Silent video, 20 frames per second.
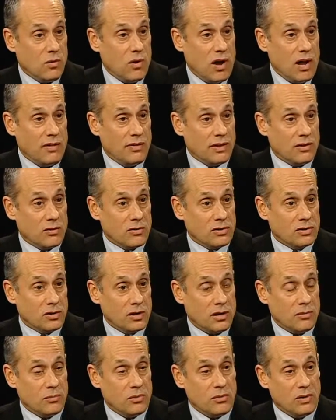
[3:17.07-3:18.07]
while there are
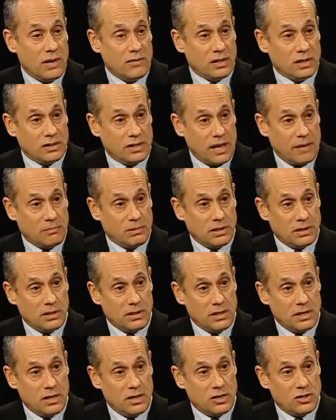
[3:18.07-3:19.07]
some who have accepted